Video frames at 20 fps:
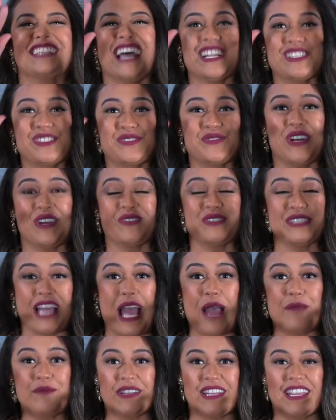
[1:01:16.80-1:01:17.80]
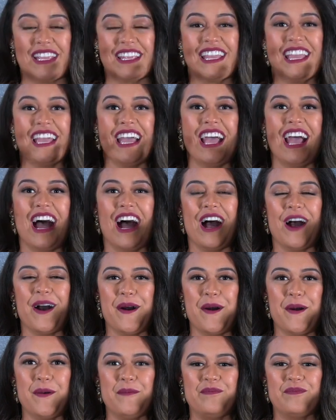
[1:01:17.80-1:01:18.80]
that's what was happening.
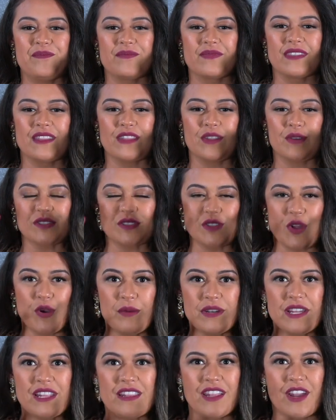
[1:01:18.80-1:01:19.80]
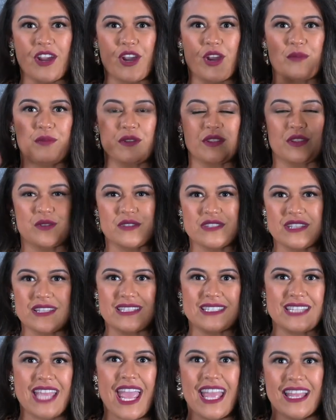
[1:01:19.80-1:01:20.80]
There was nobody there, but there was
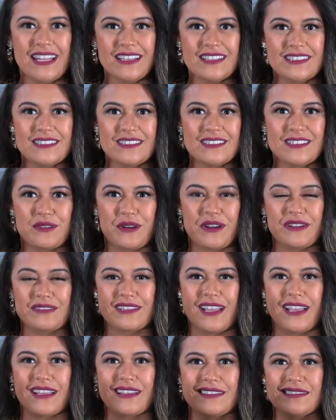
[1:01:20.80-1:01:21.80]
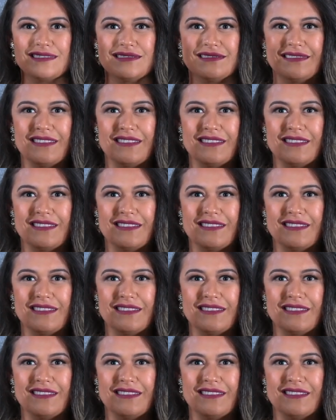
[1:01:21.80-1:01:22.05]
this tent to where I was like,